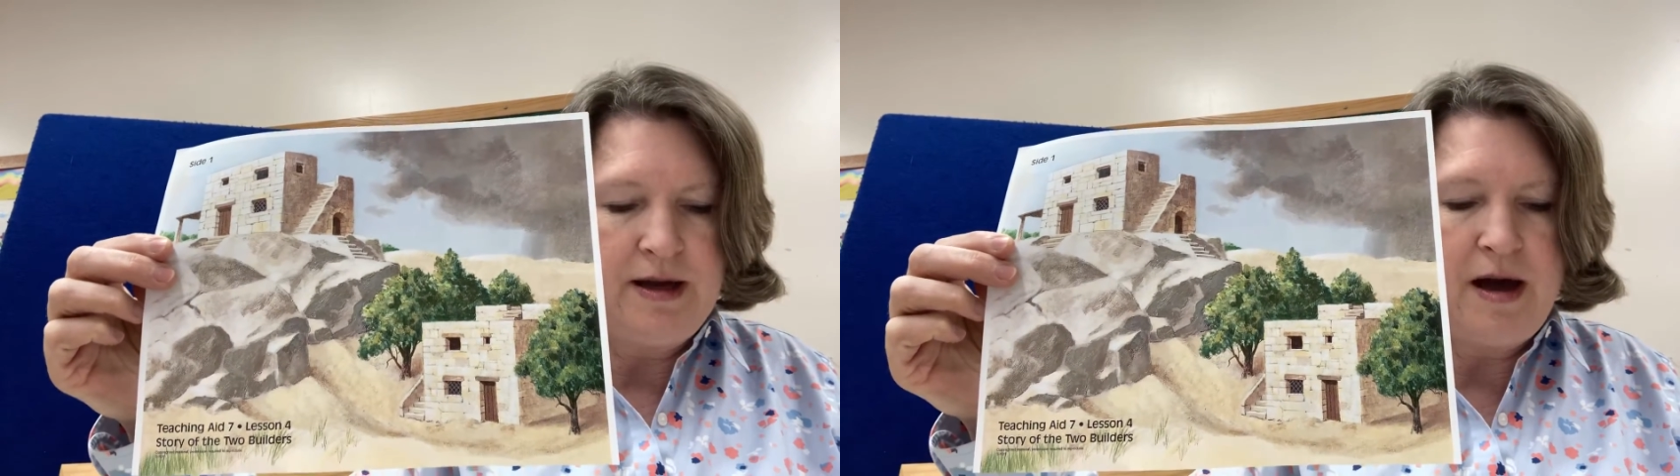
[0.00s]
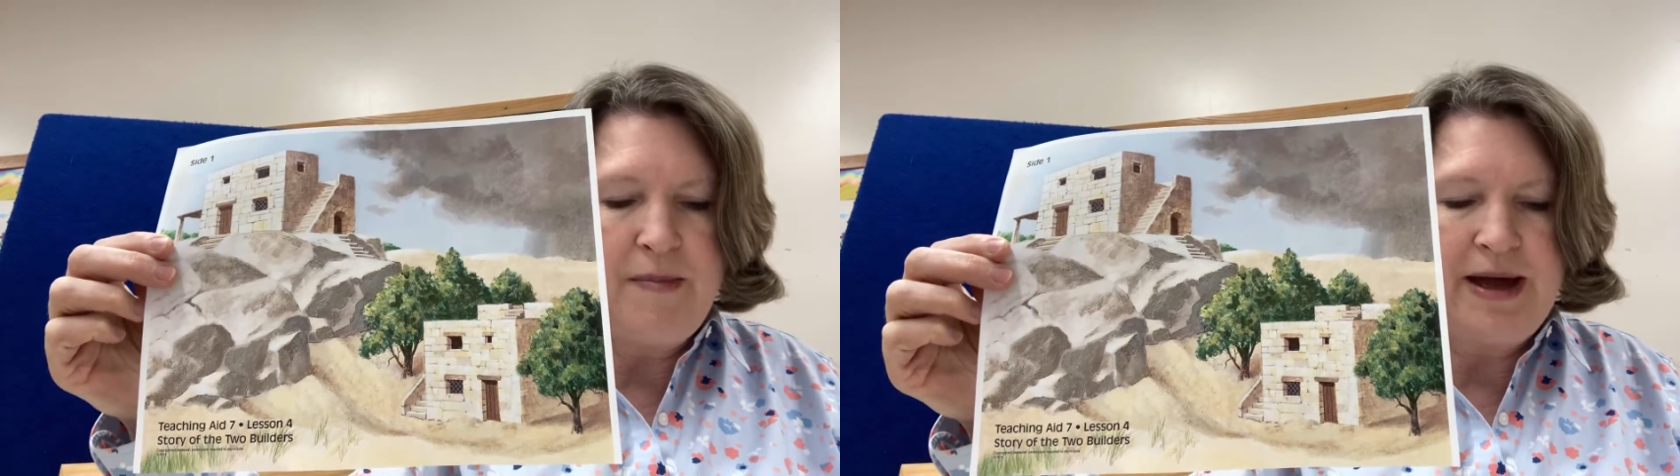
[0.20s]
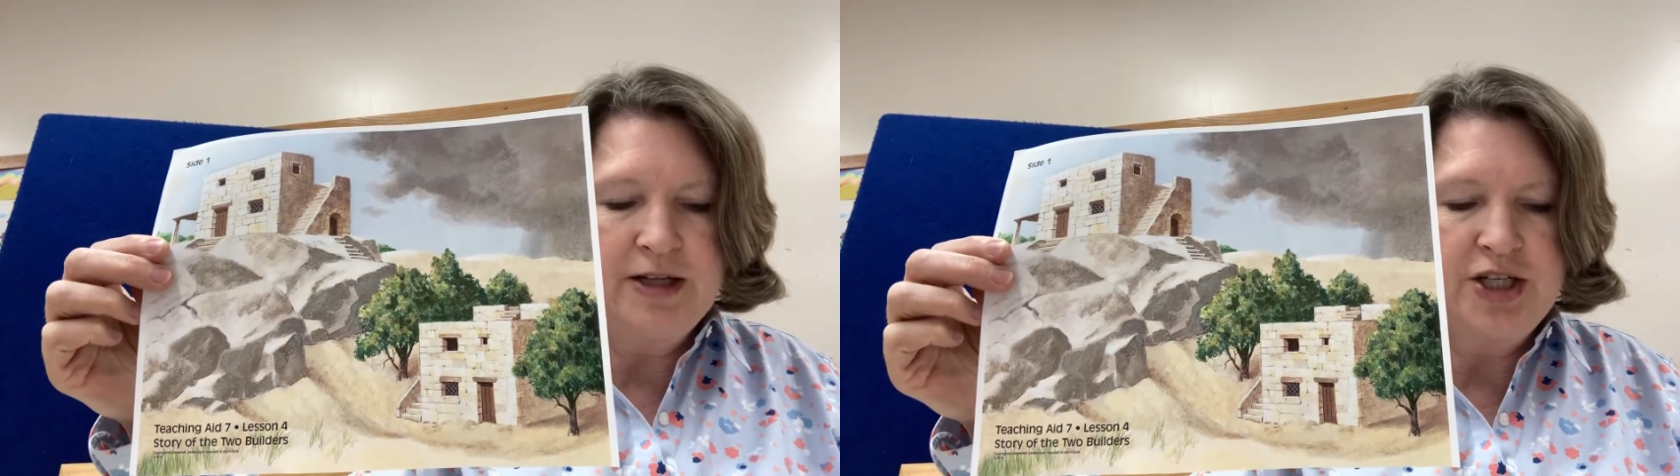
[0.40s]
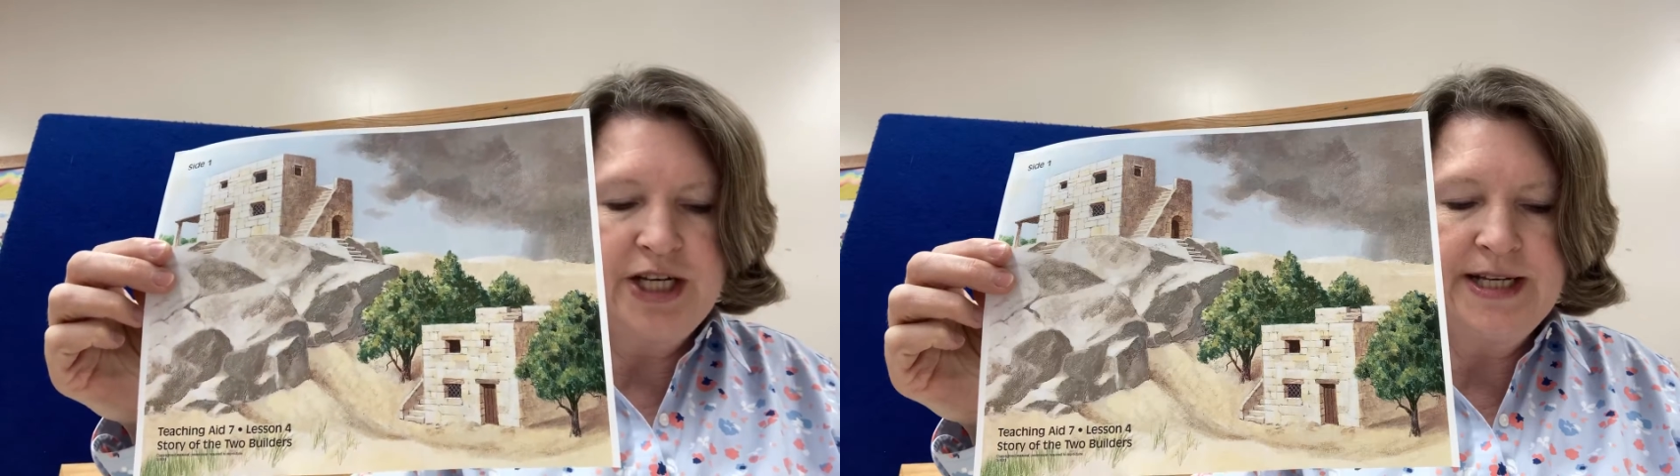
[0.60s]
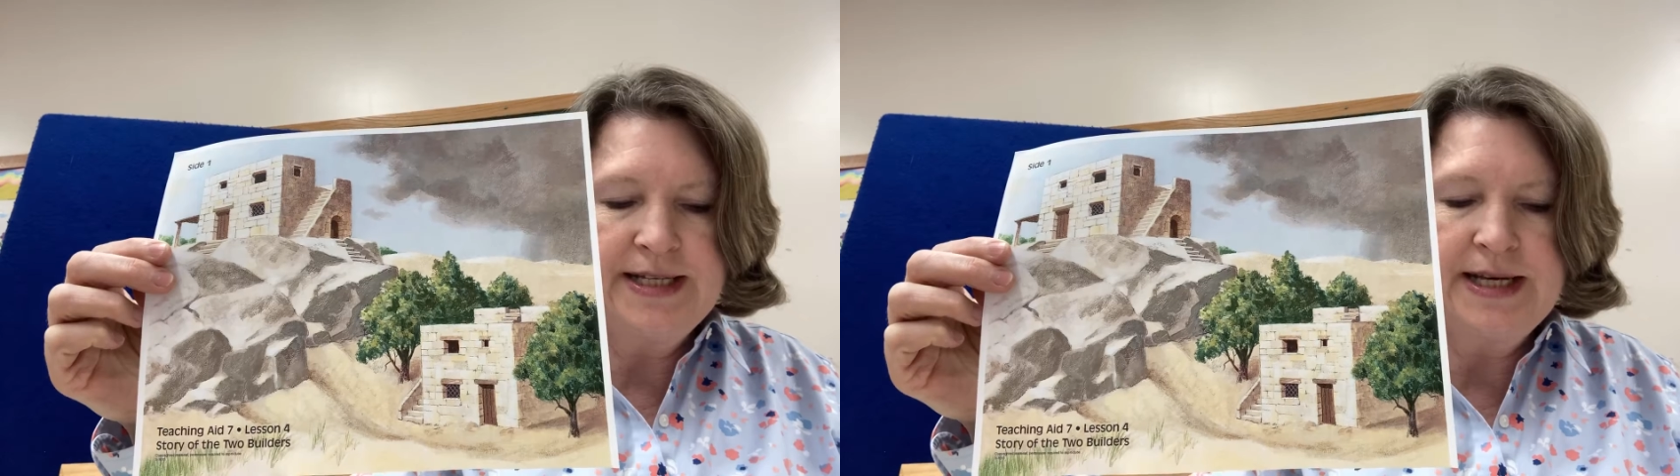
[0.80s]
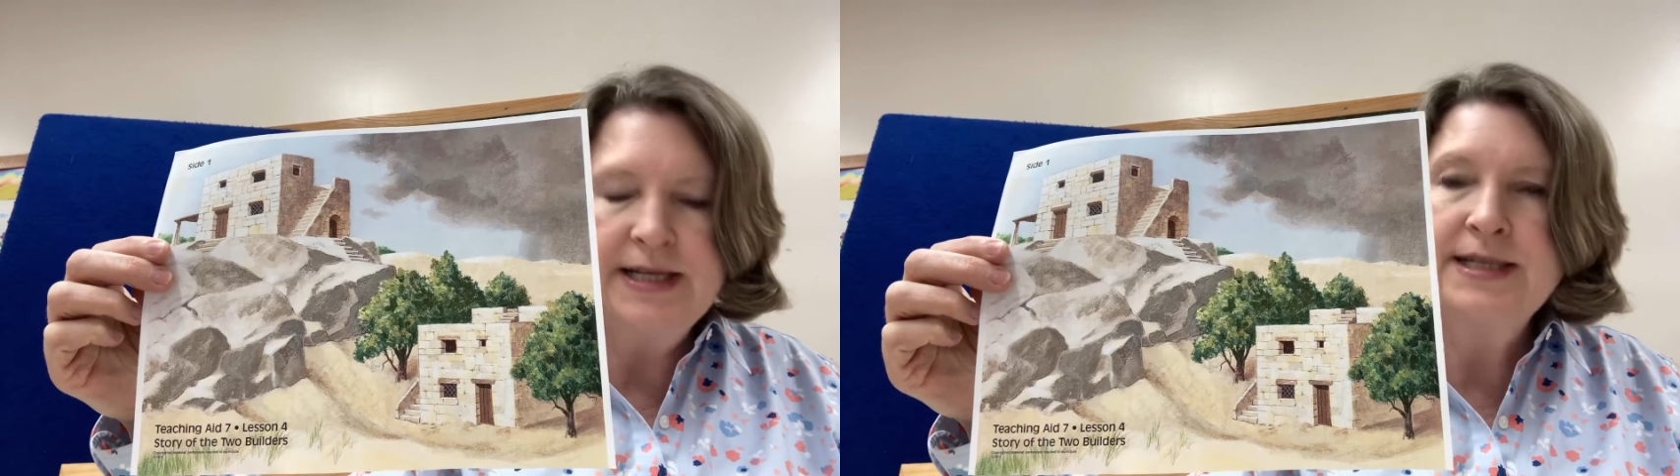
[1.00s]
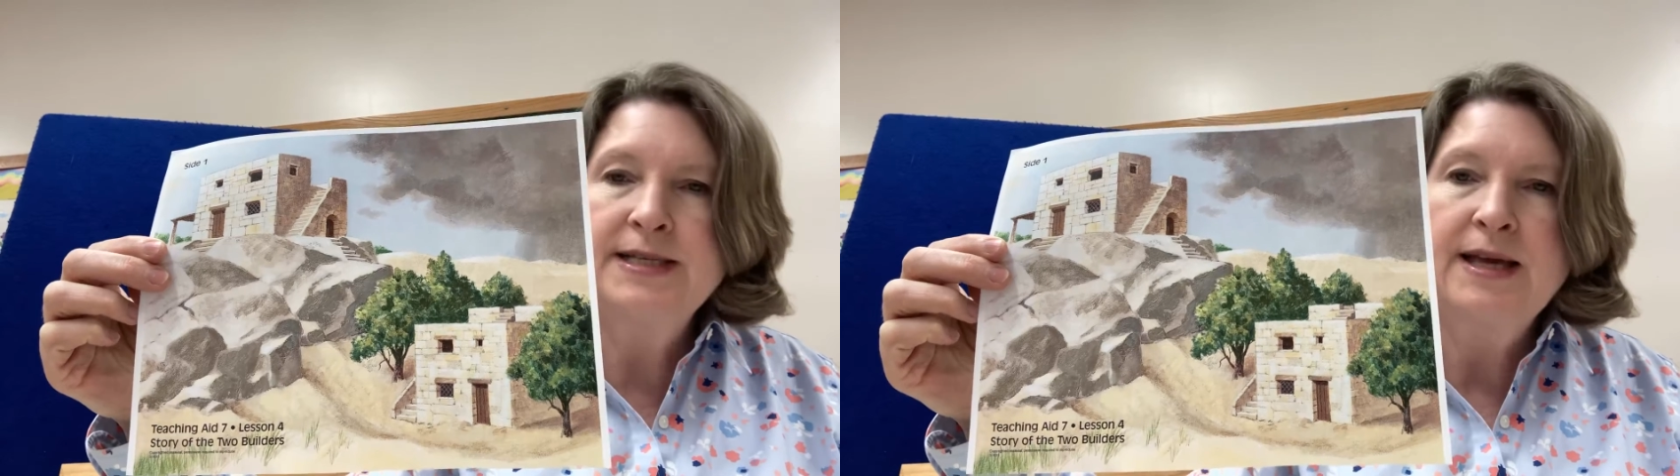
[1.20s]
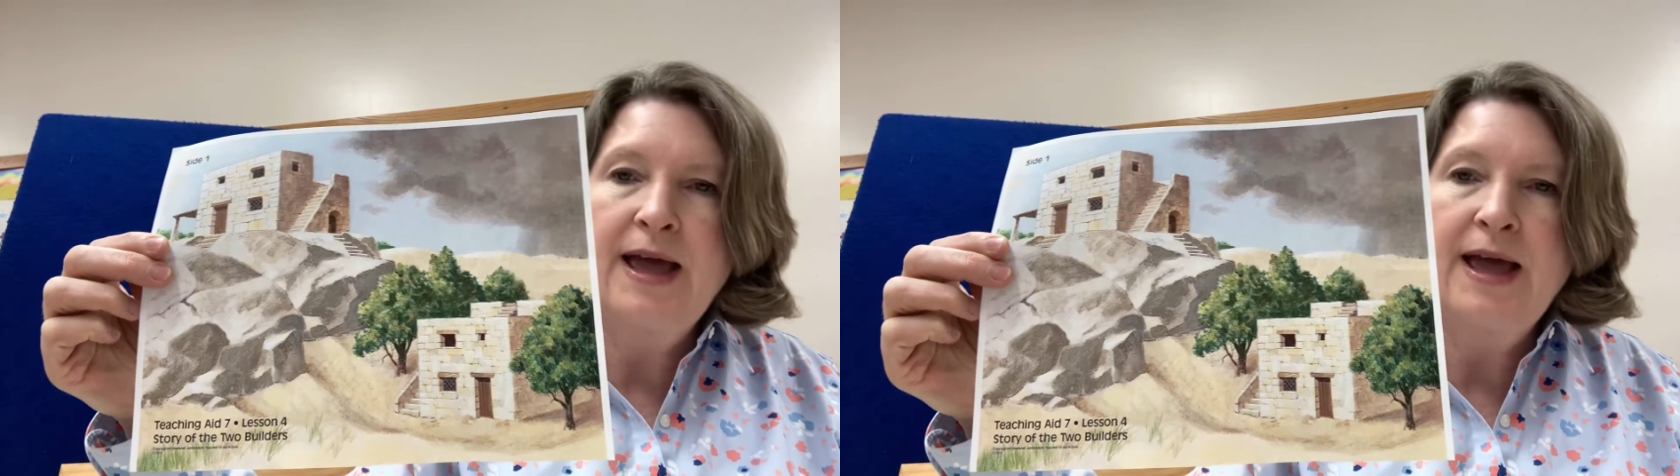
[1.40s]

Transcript: about Jesus